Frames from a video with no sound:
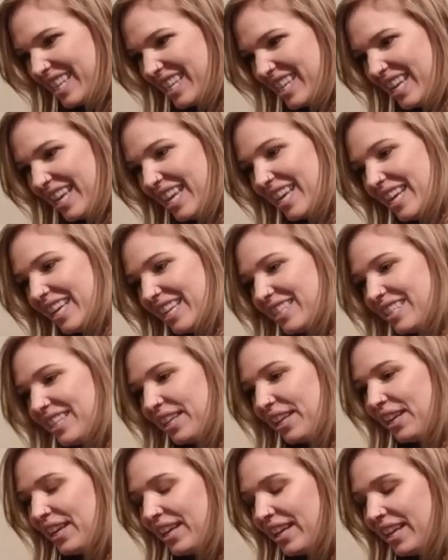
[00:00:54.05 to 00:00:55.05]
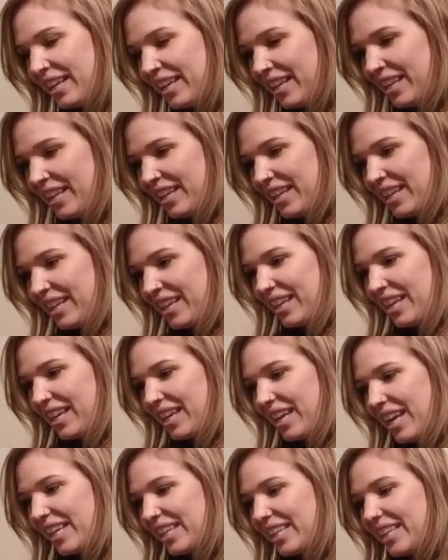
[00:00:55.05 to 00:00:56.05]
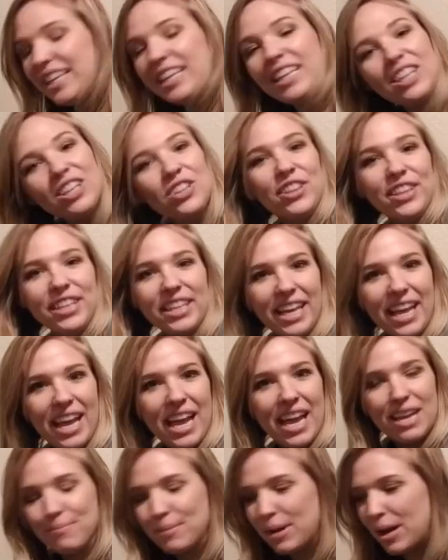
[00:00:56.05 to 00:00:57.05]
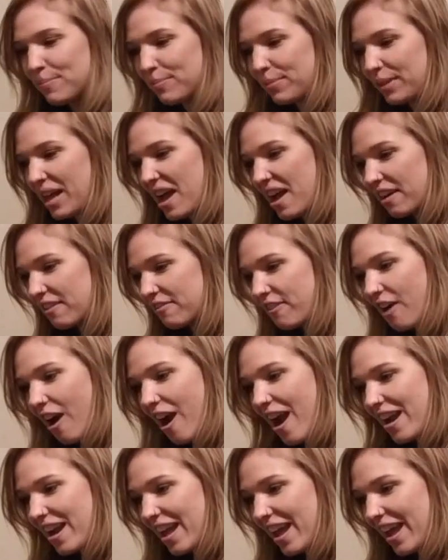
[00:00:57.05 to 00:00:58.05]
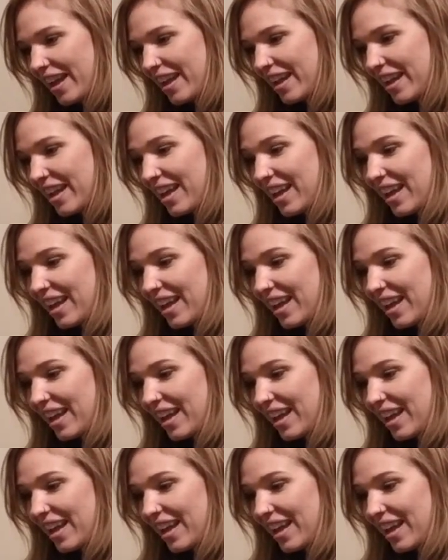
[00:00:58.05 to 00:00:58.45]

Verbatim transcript: And I killed the game on Black Friday